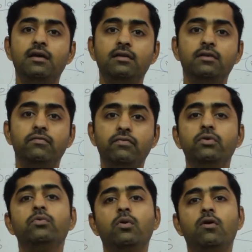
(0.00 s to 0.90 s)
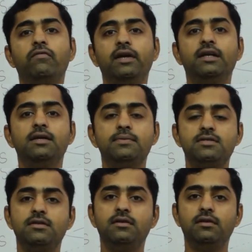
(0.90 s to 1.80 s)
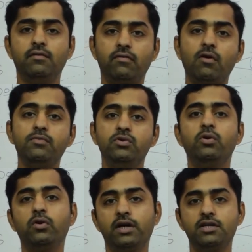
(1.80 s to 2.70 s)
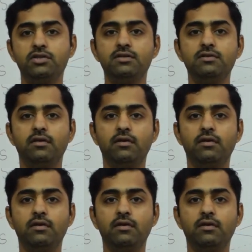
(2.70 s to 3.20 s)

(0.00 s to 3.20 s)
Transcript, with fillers: the view of eclipse from your location.